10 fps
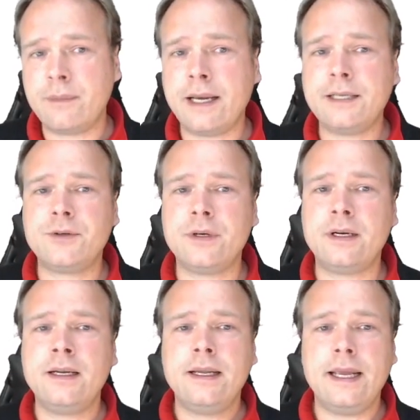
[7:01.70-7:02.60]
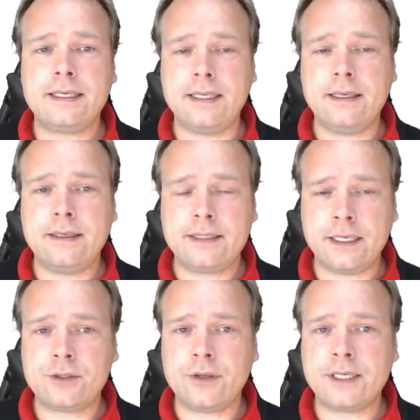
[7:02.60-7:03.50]
MySQL actually
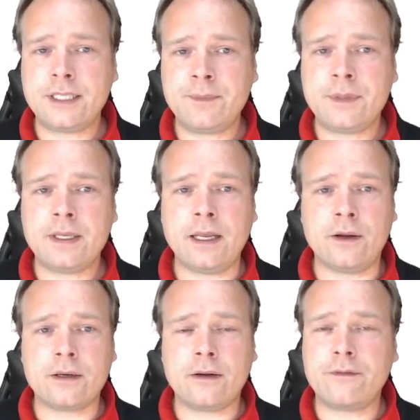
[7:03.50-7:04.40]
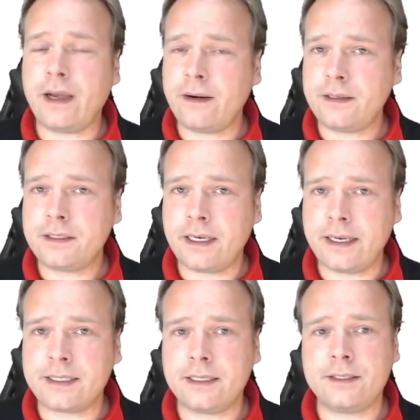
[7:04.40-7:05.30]
tends to accept a lot of errors and
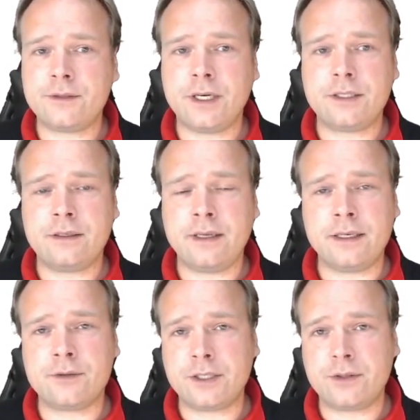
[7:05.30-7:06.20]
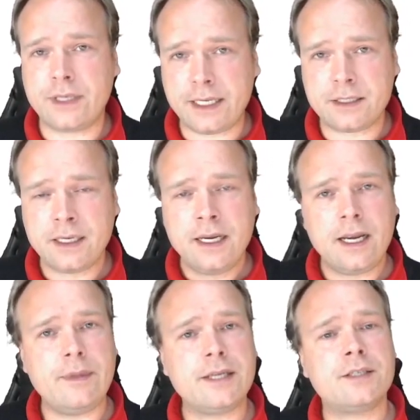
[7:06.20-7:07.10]
actually tries to guess
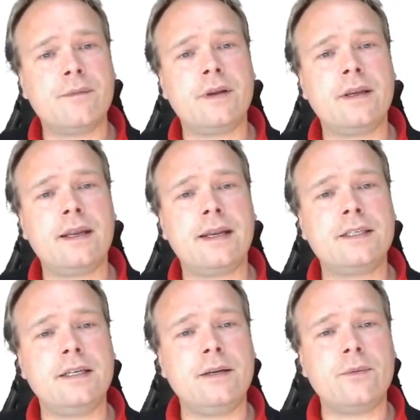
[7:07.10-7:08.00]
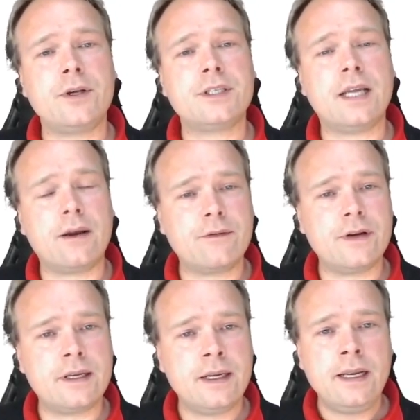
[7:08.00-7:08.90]
and make something that actually works out of
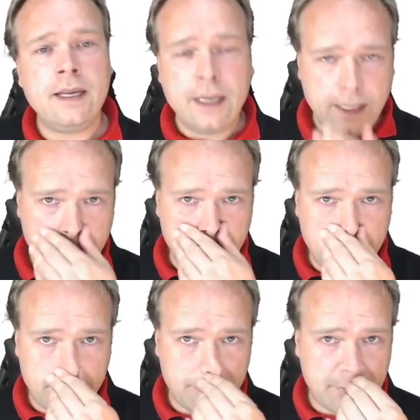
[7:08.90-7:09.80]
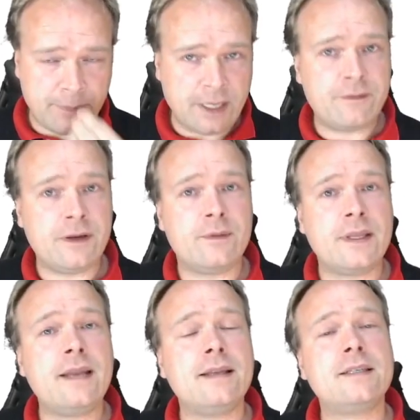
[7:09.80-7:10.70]
it. The benefit with
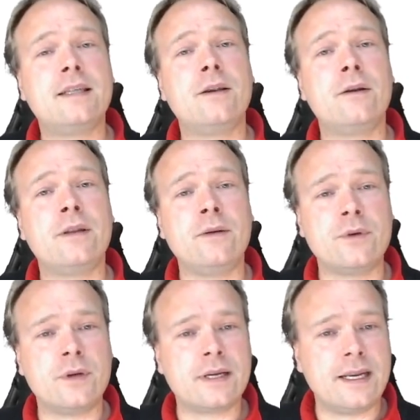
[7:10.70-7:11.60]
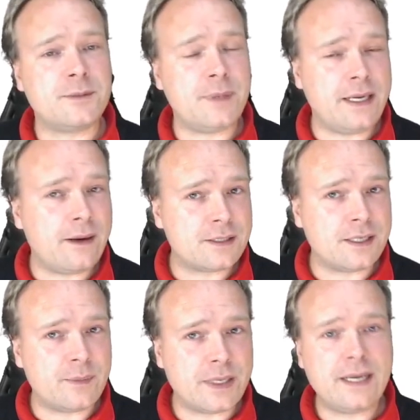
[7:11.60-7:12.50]
that is that then you would not get as many errors
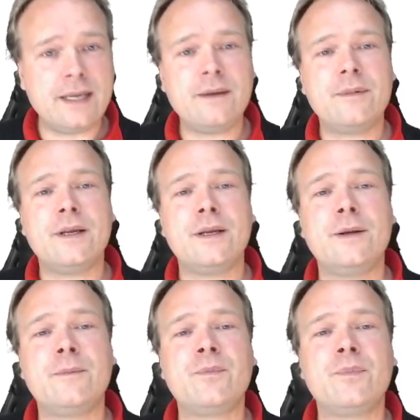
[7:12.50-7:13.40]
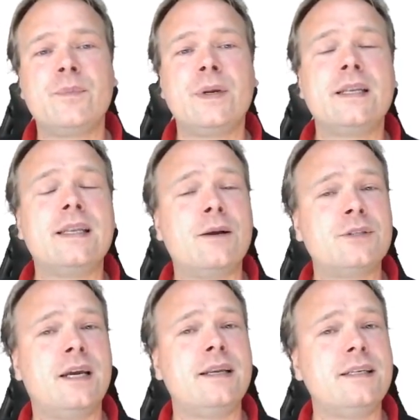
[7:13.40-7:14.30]
in the beginning, but the
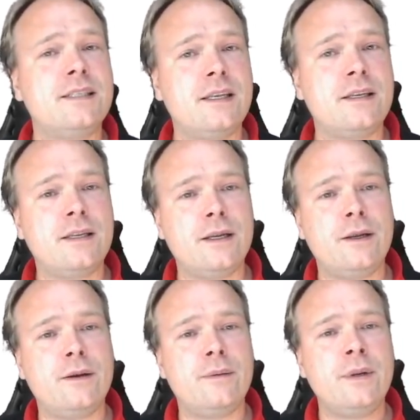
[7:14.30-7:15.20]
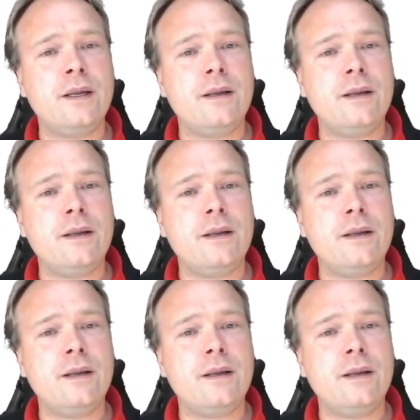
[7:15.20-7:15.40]
downside is that the